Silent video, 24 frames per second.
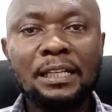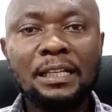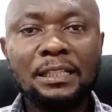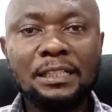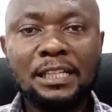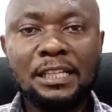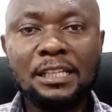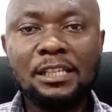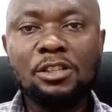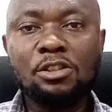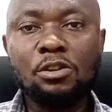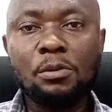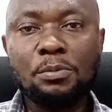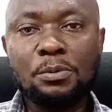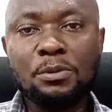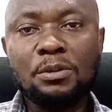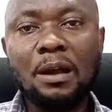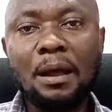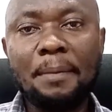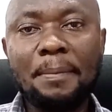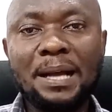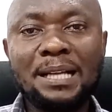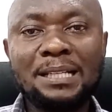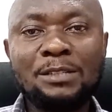this
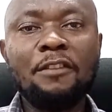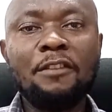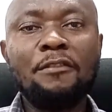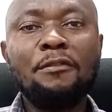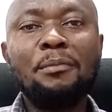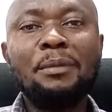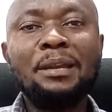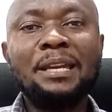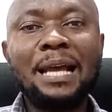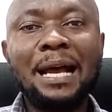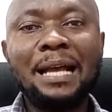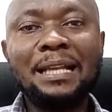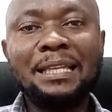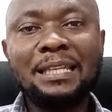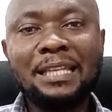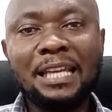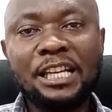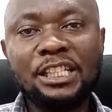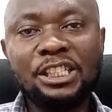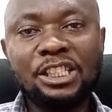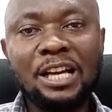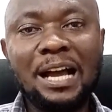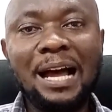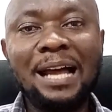subscriber giving me their
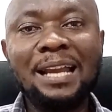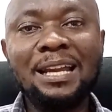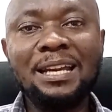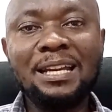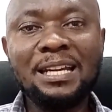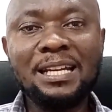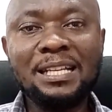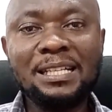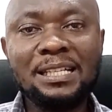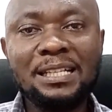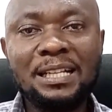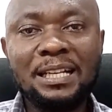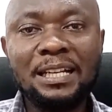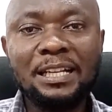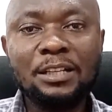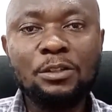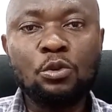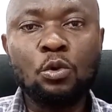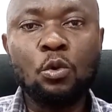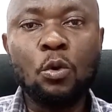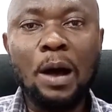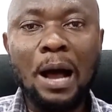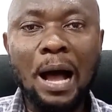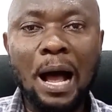attention and listening
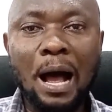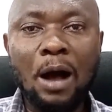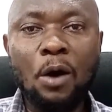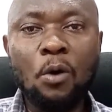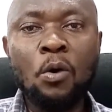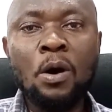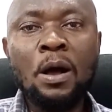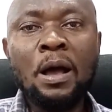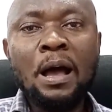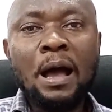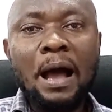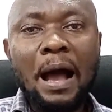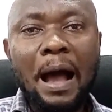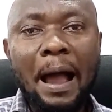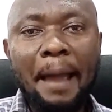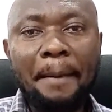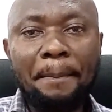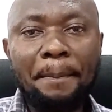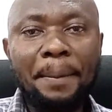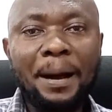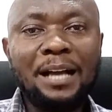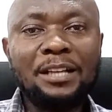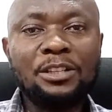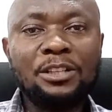to how I
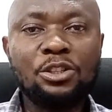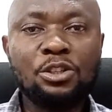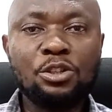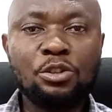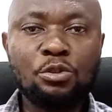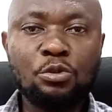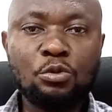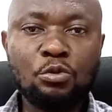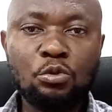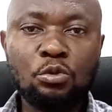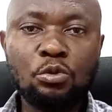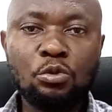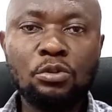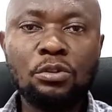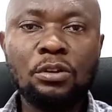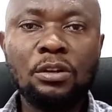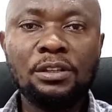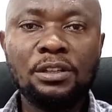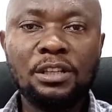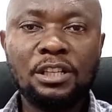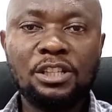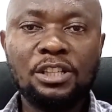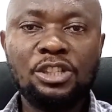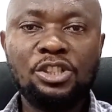pass through
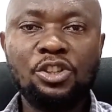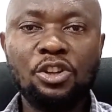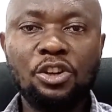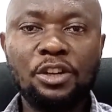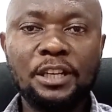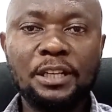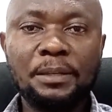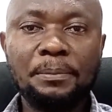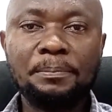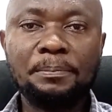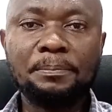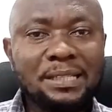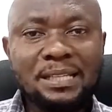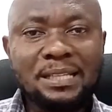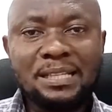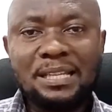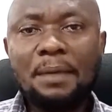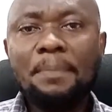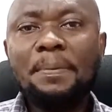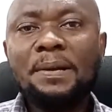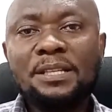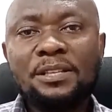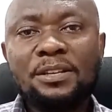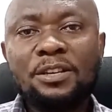this journey. As a
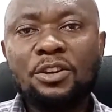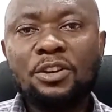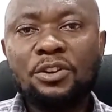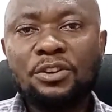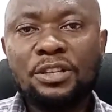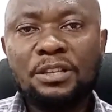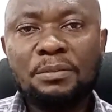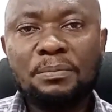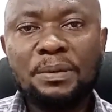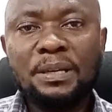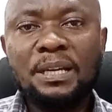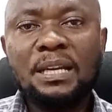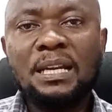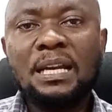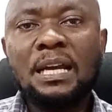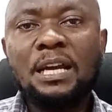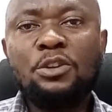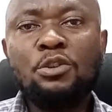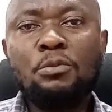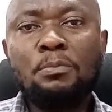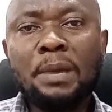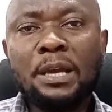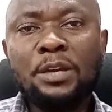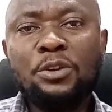cybersecurity beginner,
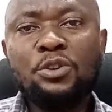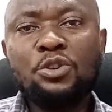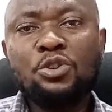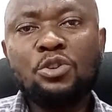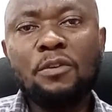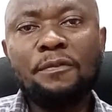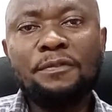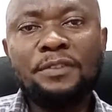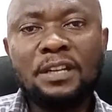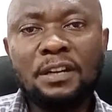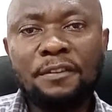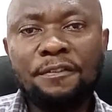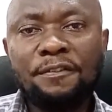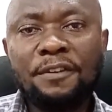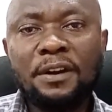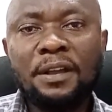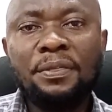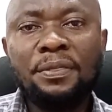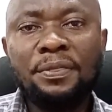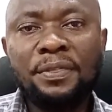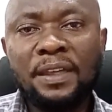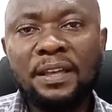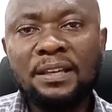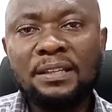you make use of
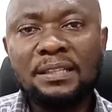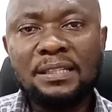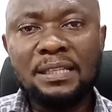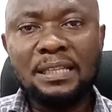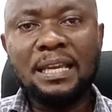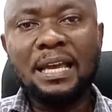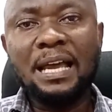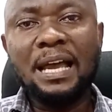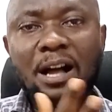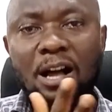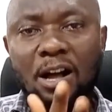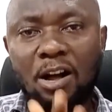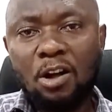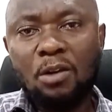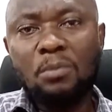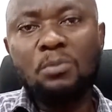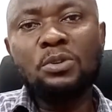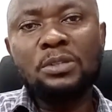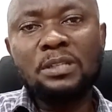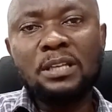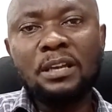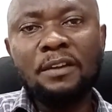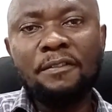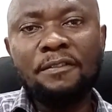different things
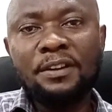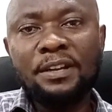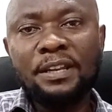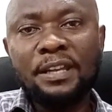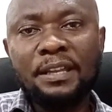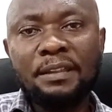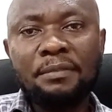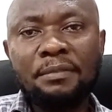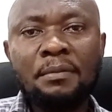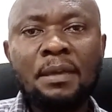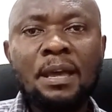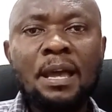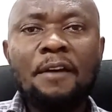almost every day.